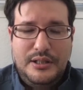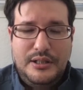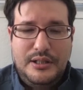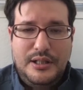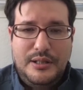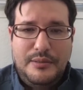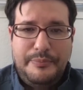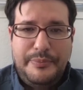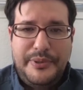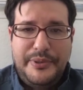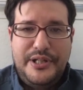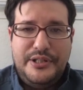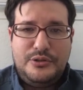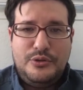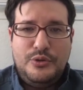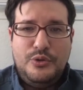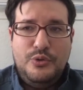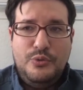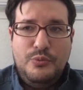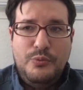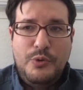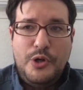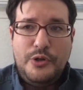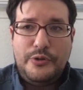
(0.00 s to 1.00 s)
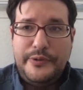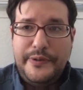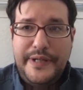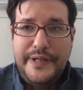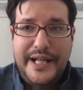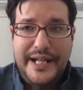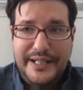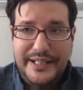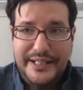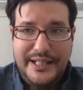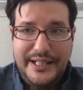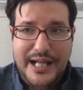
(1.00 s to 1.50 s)
person who work
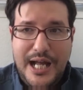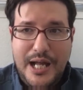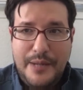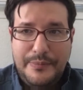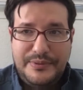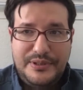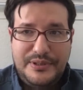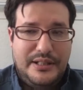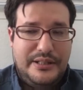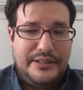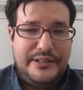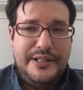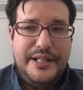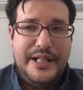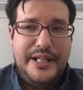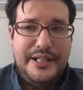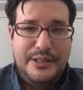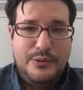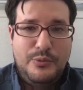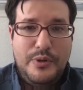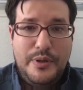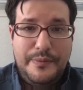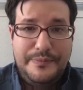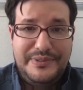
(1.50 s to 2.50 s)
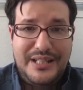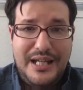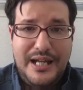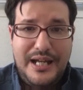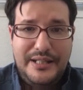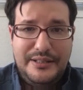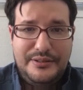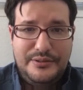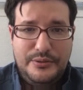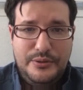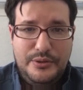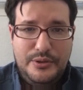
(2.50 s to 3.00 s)
creating apps and creating
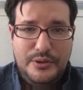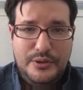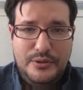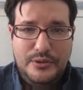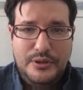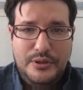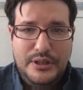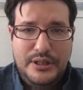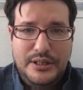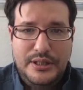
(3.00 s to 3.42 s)
websites, you know.